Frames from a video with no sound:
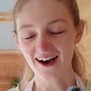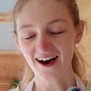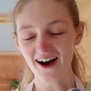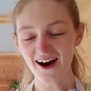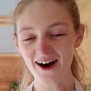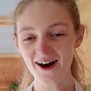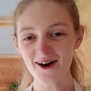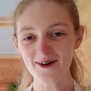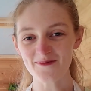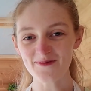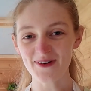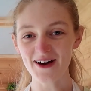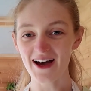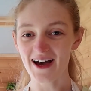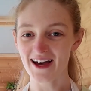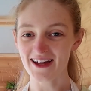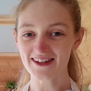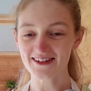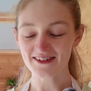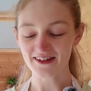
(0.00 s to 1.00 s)

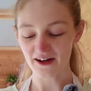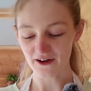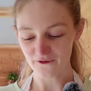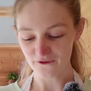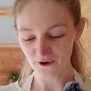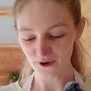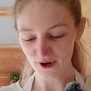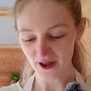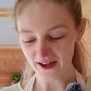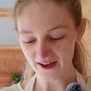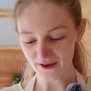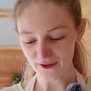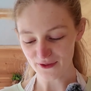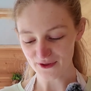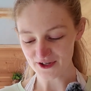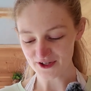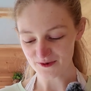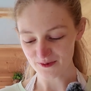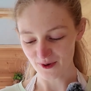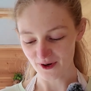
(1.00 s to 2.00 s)
And I feel like
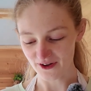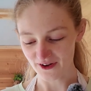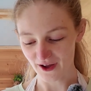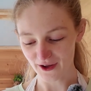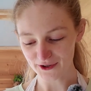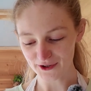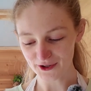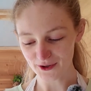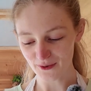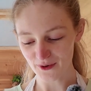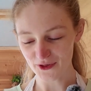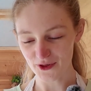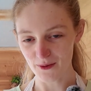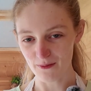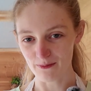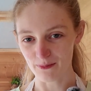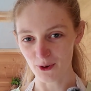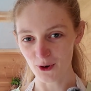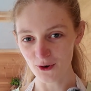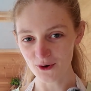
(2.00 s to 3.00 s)
this one, I don't know, the
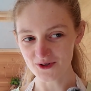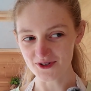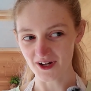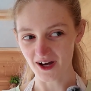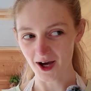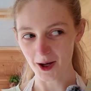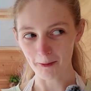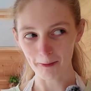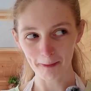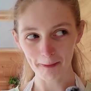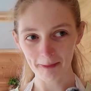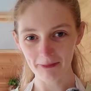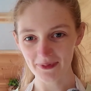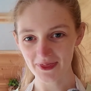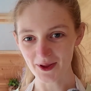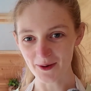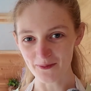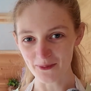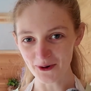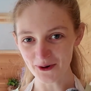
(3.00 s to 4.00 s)

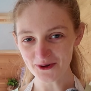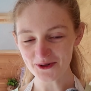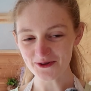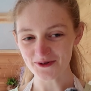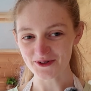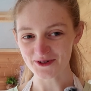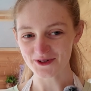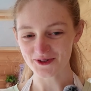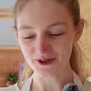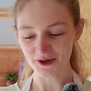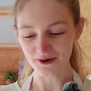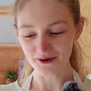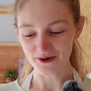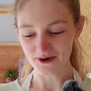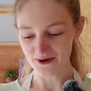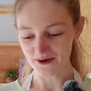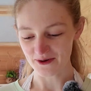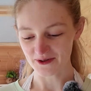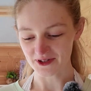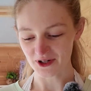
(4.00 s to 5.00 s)
border is so
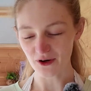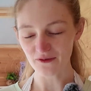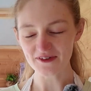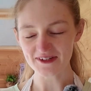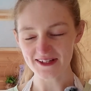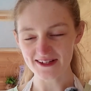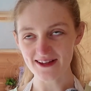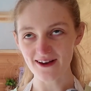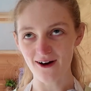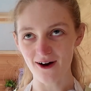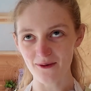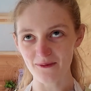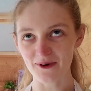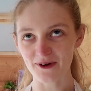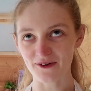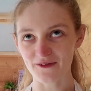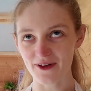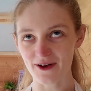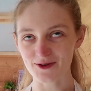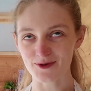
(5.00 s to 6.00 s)
cool, and obviously the
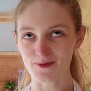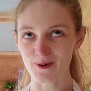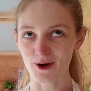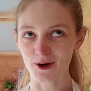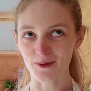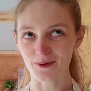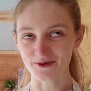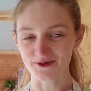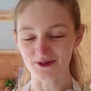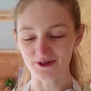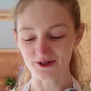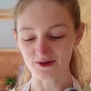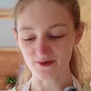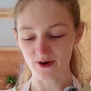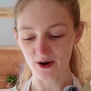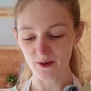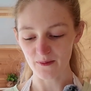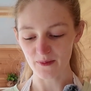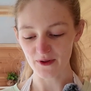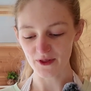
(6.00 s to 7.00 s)
artwork of the actual Pokemon is good as
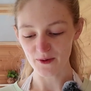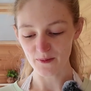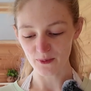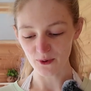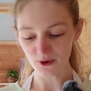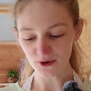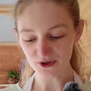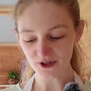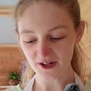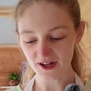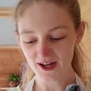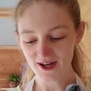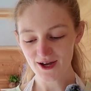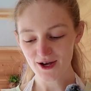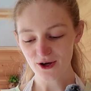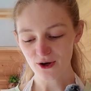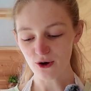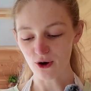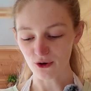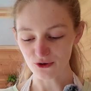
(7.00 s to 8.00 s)
well, but the border
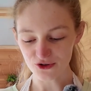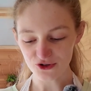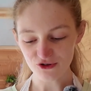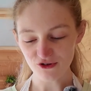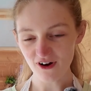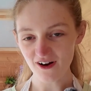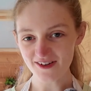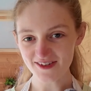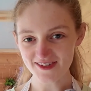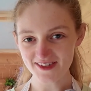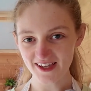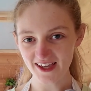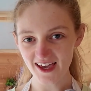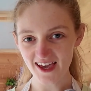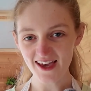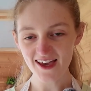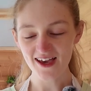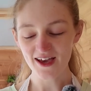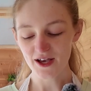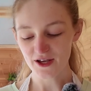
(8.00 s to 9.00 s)
contrasting
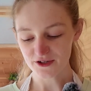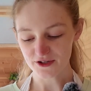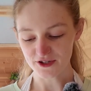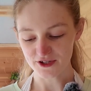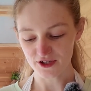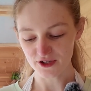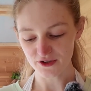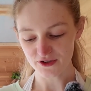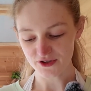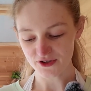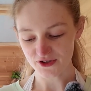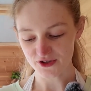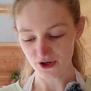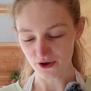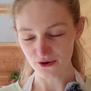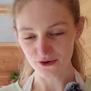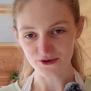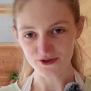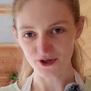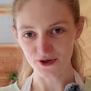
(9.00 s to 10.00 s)
it just looks
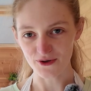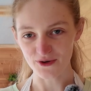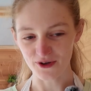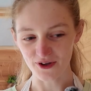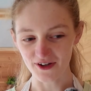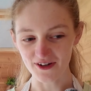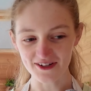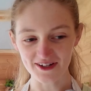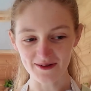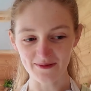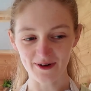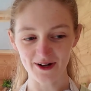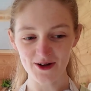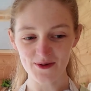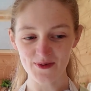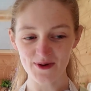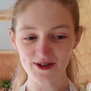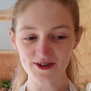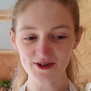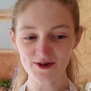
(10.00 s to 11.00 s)
so good in my
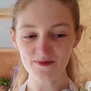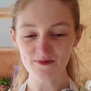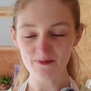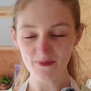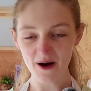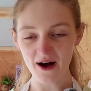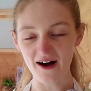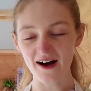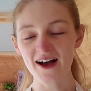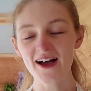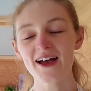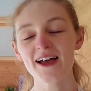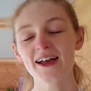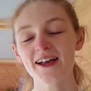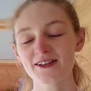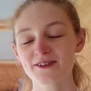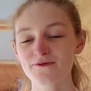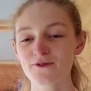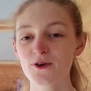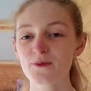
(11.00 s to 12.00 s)
opinion. But
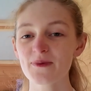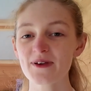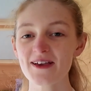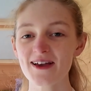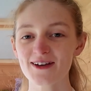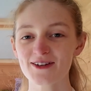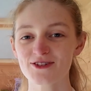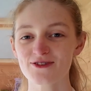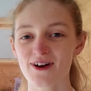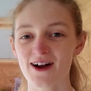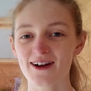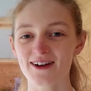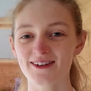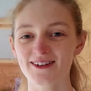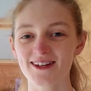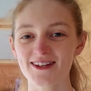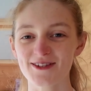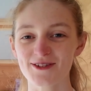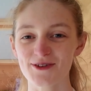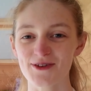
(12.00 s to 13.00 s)
it's from EX Dragon
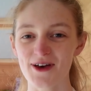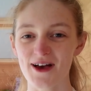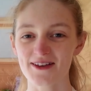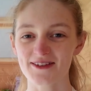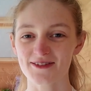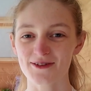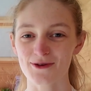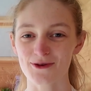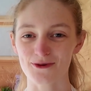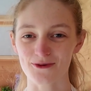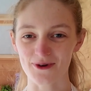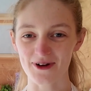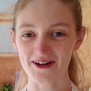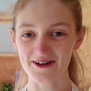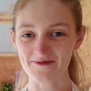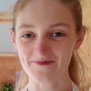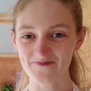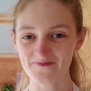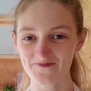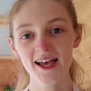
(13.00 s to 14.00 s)
in
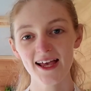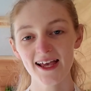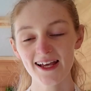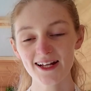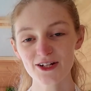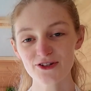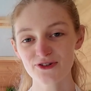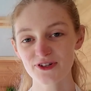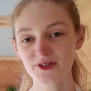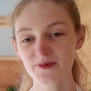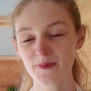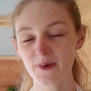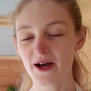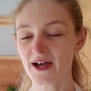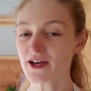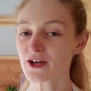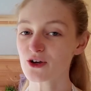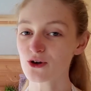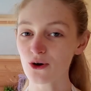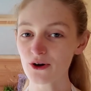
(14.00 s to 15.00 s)
2003. Illustrated
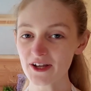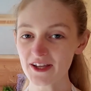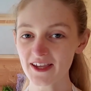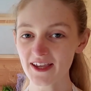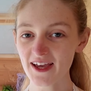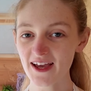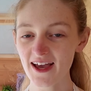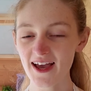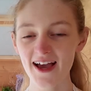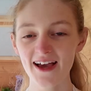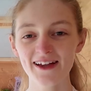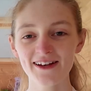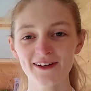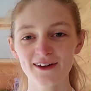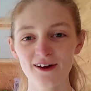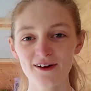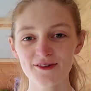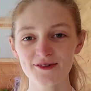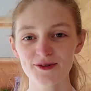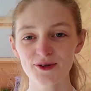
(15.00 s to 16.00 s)
by Koike and
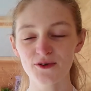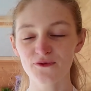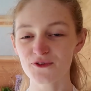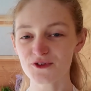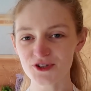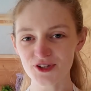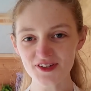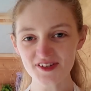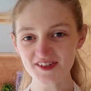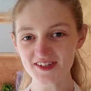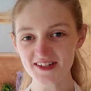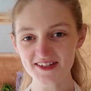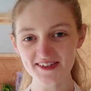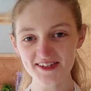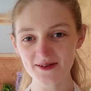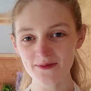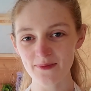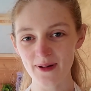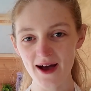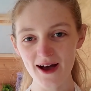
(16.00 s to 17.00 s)
last sold for just
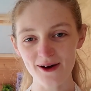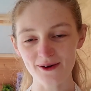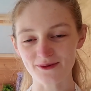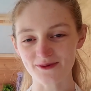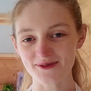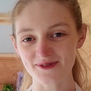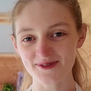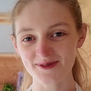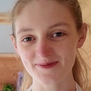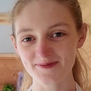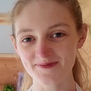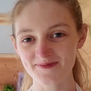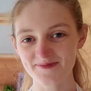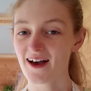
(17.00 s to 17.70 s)
£16.